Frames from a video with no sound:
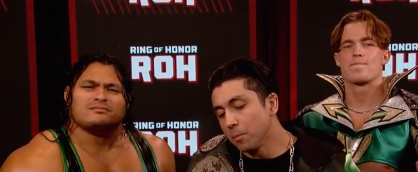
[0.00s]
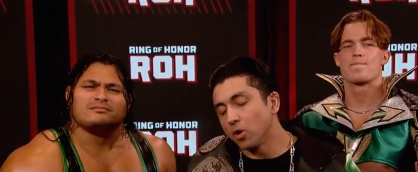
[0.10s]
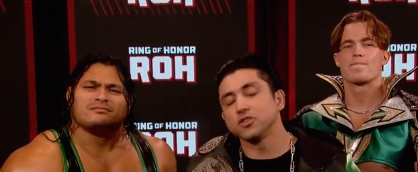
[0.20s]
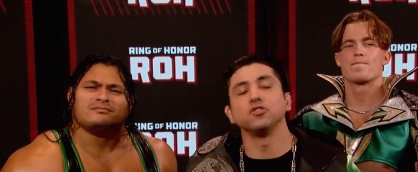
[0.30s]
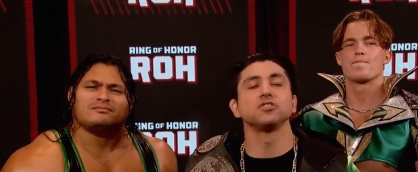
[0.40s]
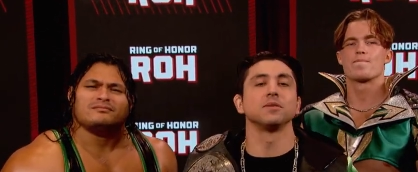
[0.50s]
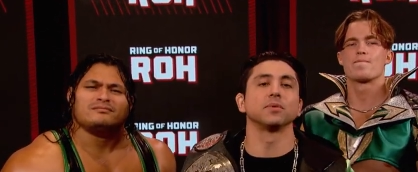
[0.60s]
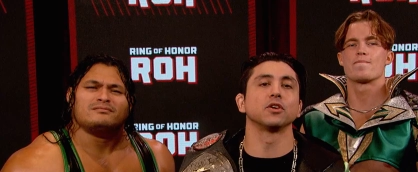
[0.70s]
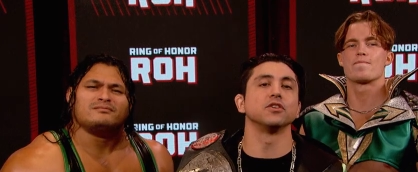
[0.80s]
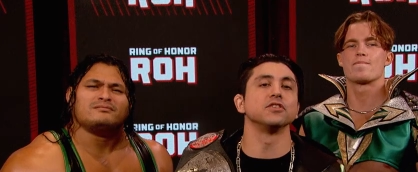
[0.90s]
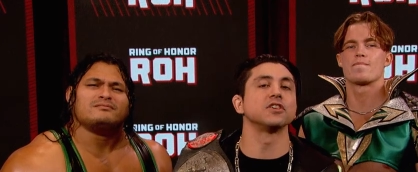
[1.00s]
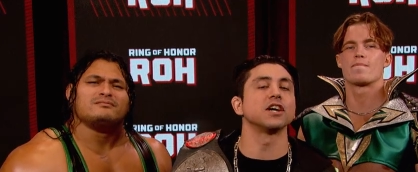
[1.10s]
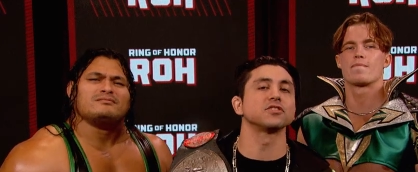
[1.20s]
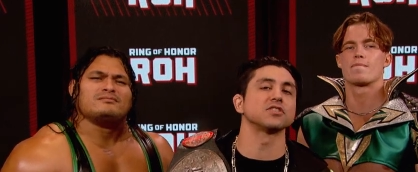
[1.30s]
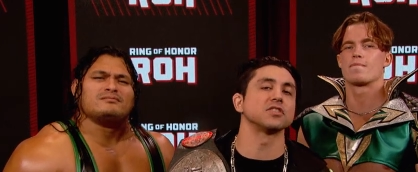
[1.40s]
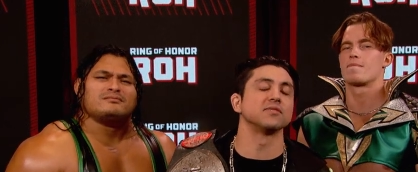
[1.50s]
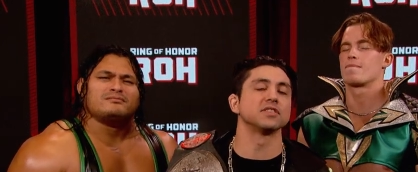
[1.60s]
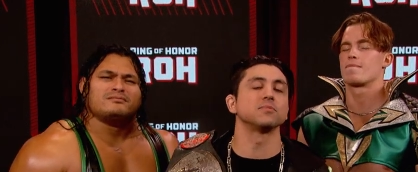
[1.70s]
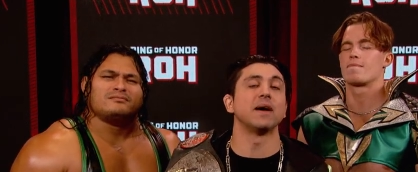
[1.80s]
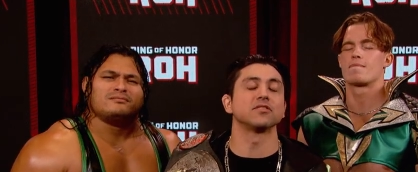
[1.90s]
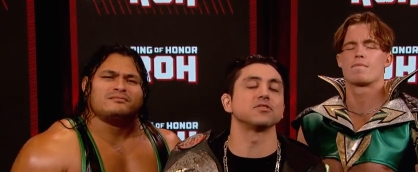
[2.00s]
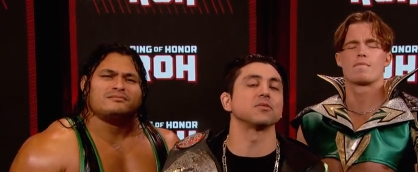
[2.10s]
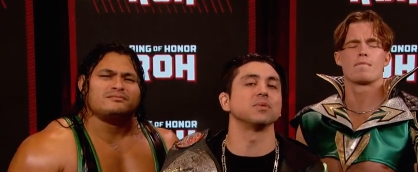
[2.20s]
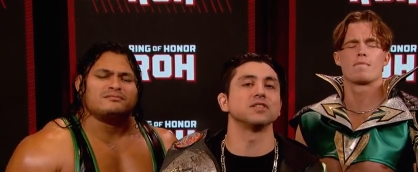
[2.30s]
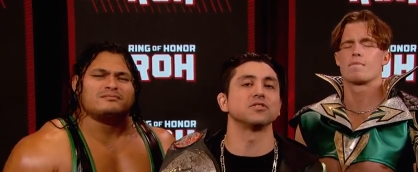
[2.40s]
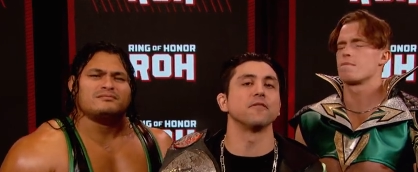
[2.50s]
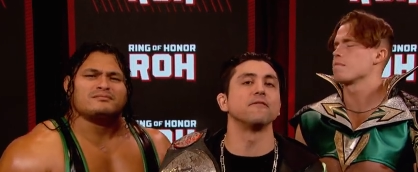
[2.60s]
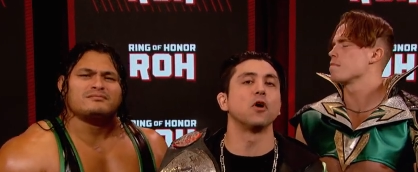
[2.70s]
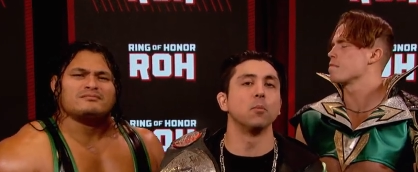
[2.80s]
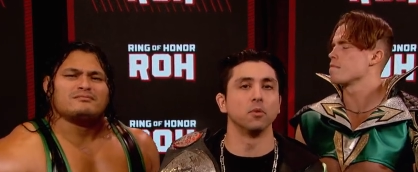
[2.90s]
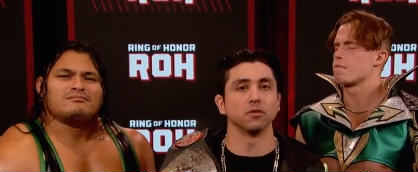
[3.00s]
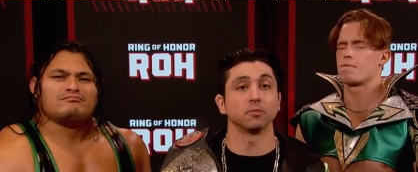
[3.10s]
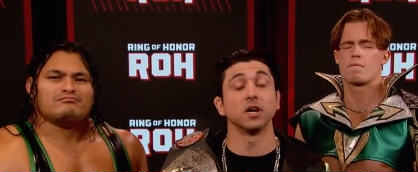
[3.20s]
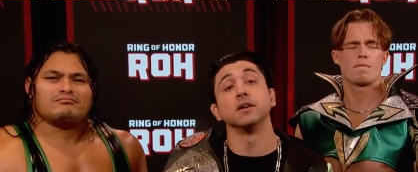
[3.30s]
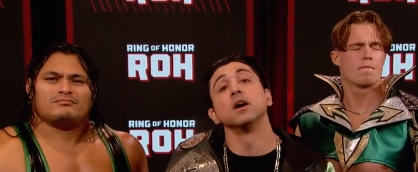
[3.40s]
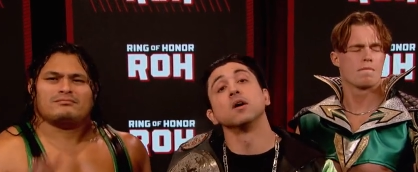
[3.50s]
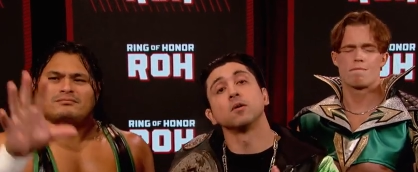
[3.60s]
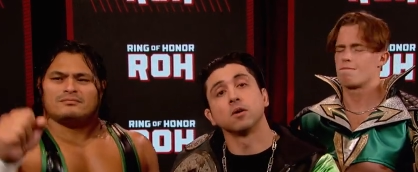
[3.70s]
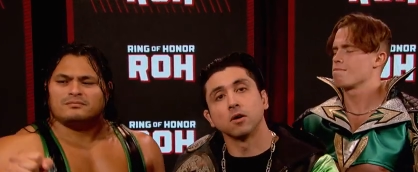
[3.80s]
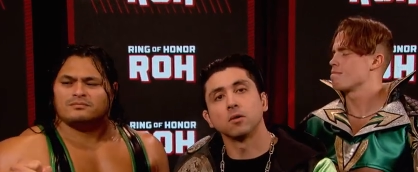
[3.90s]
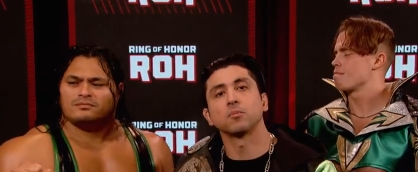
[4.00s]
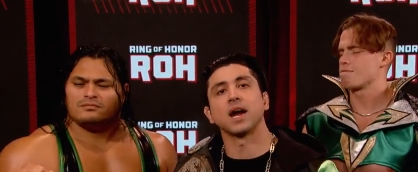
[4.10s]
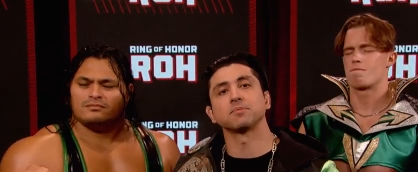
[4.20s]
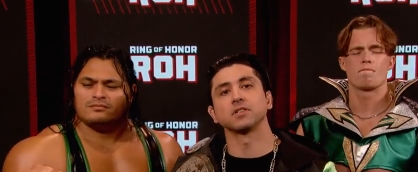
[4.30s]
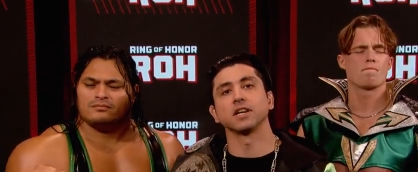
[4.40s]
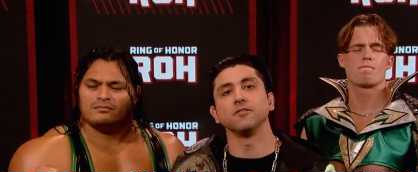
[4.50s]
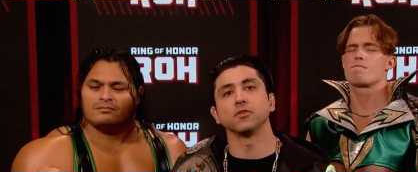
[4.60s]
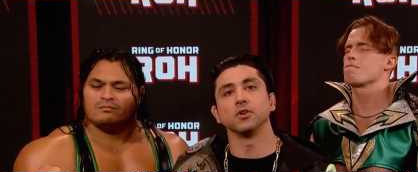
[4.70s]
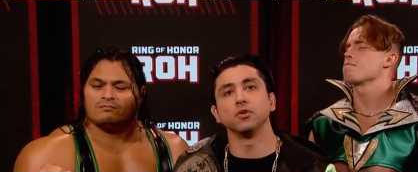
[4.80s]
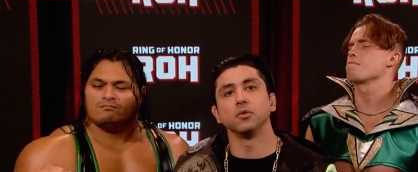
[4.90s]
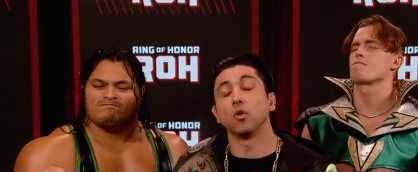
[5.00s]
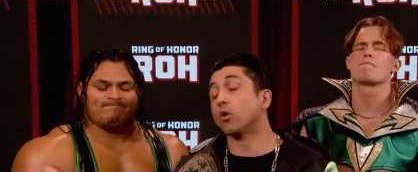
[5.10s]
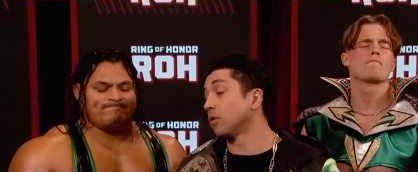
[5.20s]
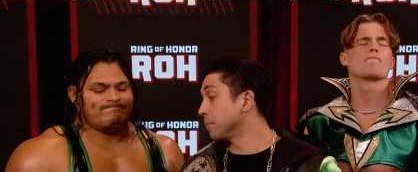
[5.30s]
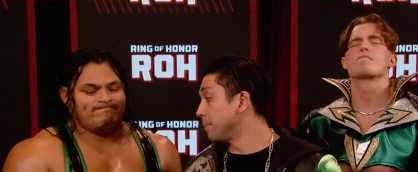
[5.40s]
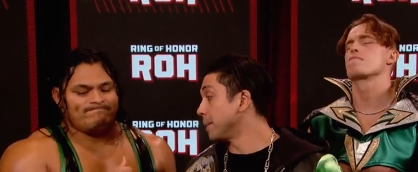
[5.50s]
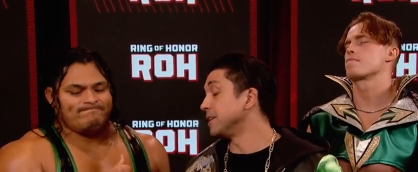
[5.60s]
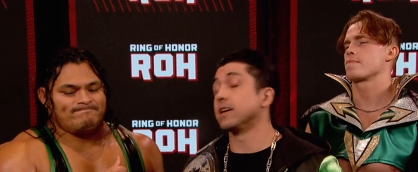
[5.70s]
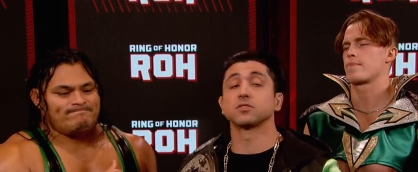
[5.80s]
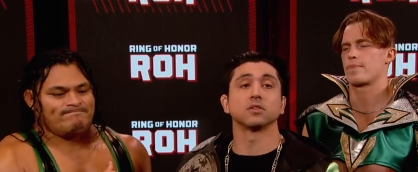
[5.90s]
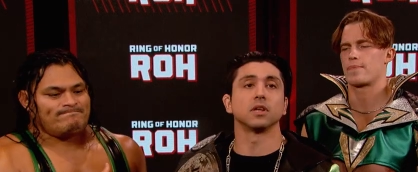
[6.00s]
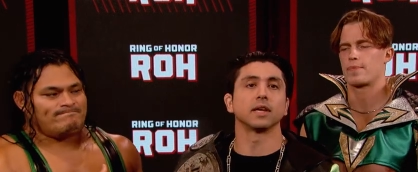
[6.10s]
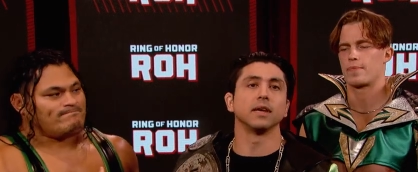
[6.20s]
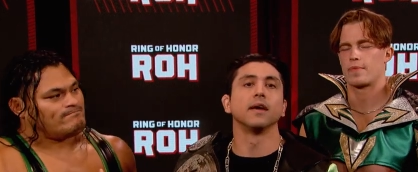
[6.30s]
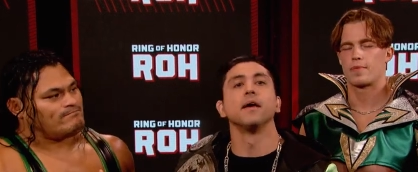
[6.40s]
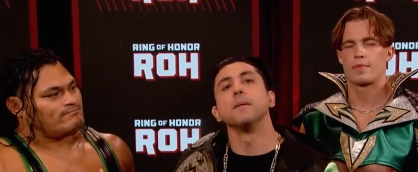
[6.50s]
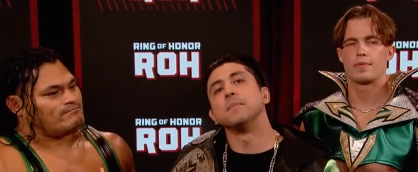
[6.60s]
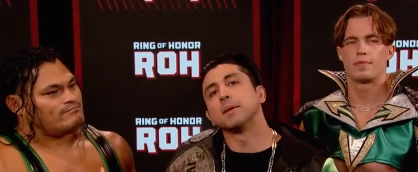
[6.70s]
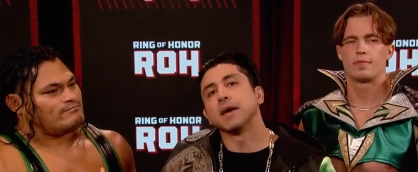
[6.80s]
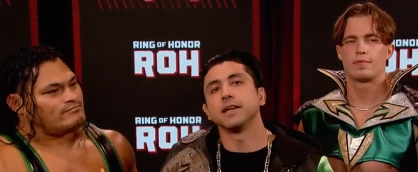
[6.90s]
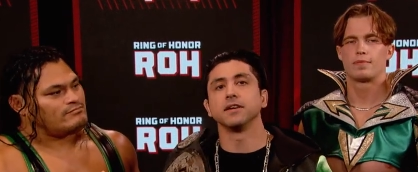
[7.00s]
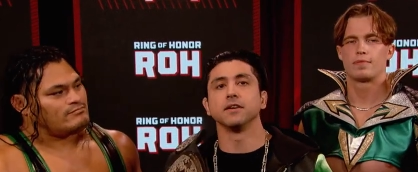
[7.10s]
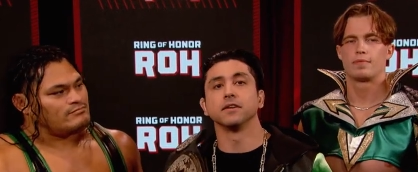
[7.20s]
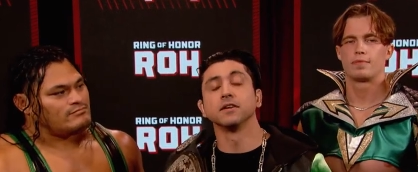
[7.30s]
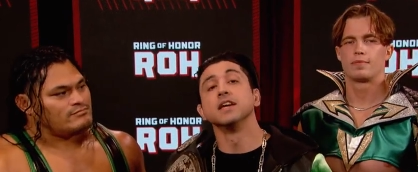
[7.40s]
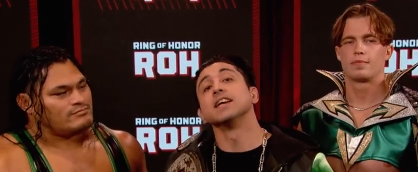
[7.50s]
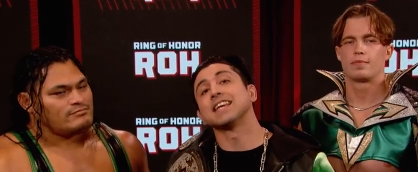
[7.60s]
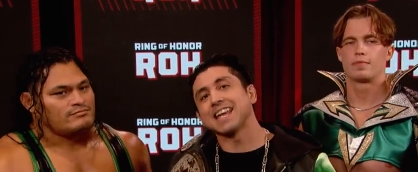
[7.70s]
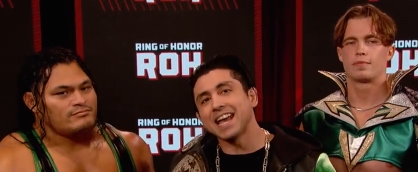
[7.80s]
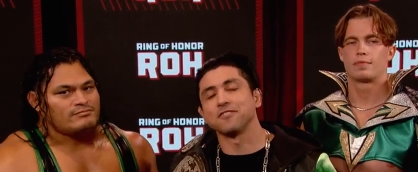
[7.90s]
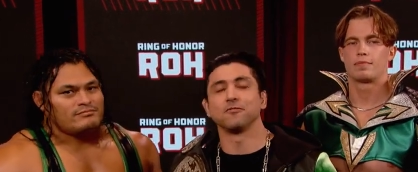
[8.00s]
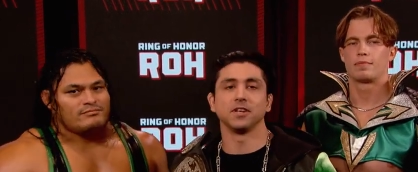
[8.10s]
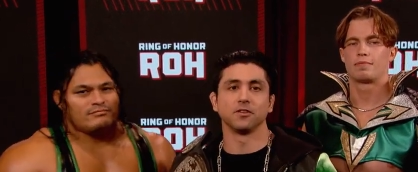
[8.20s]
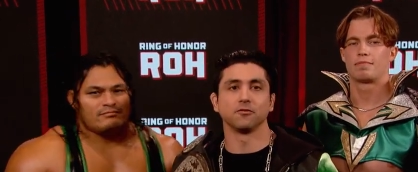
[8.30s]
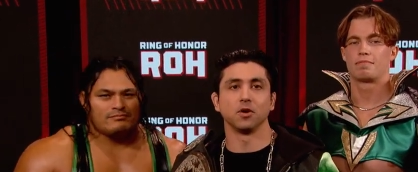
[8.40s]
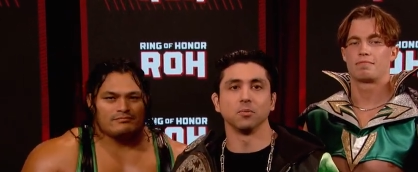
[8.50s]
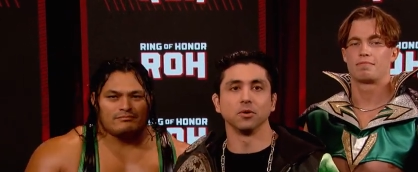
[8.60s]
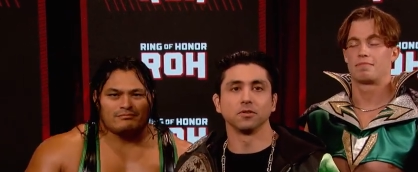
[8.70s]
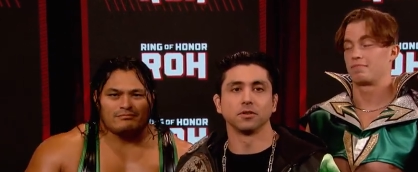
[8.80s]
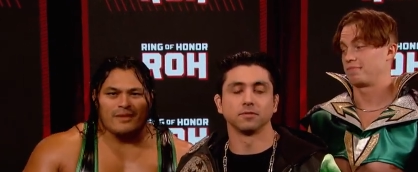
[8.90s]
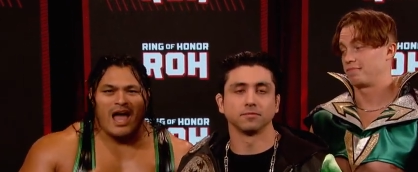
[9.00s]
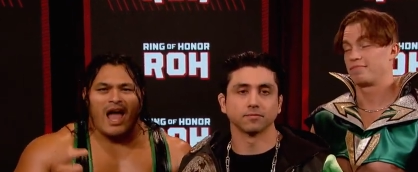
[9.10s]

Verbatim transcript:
Speaker 1: boys, you simply couldn't touch us if this match took place in a phone booth, but Perhaps lucky for you, or maybe not so lucky, big man in here can't fit in a phone booth.